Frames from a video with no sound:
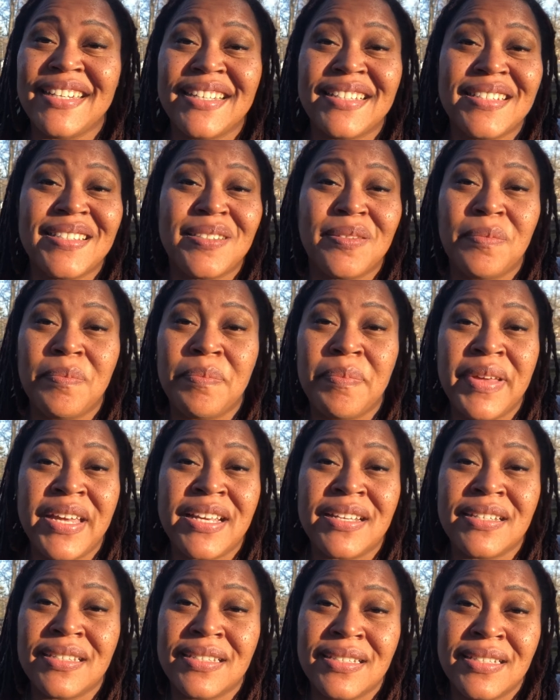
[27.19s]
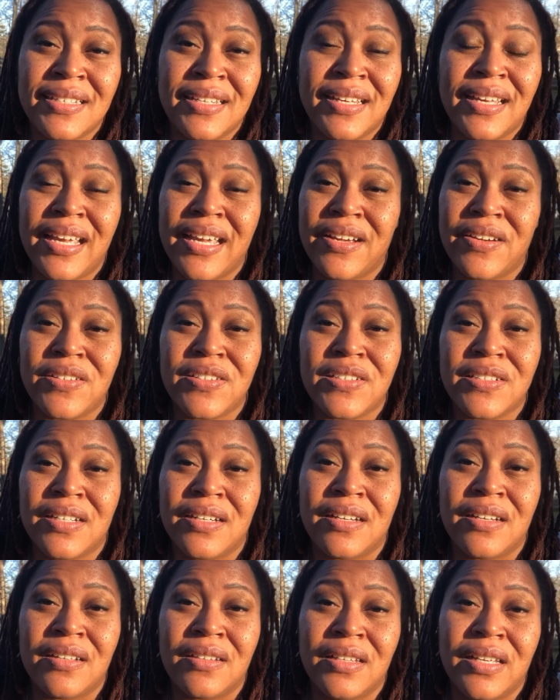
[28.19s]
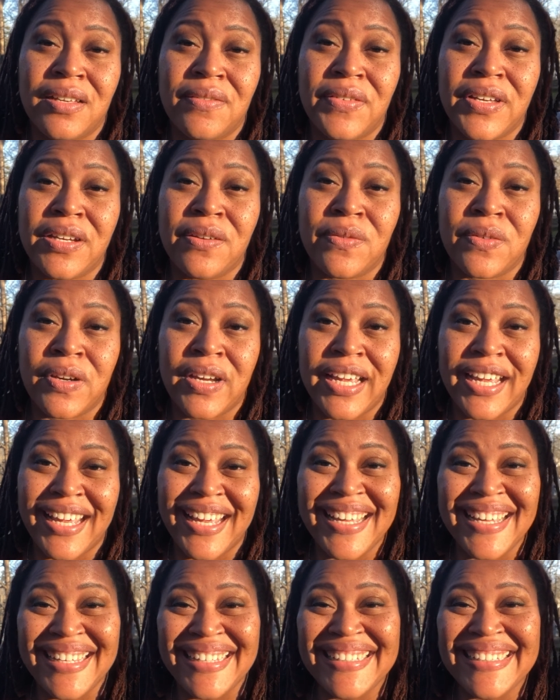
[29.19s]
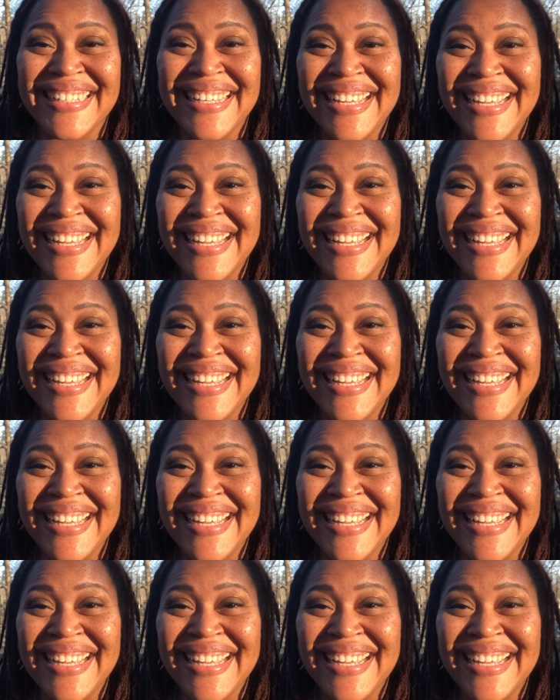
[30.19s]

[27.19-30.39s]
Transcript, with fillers: It's the best hairstyle I've ever had.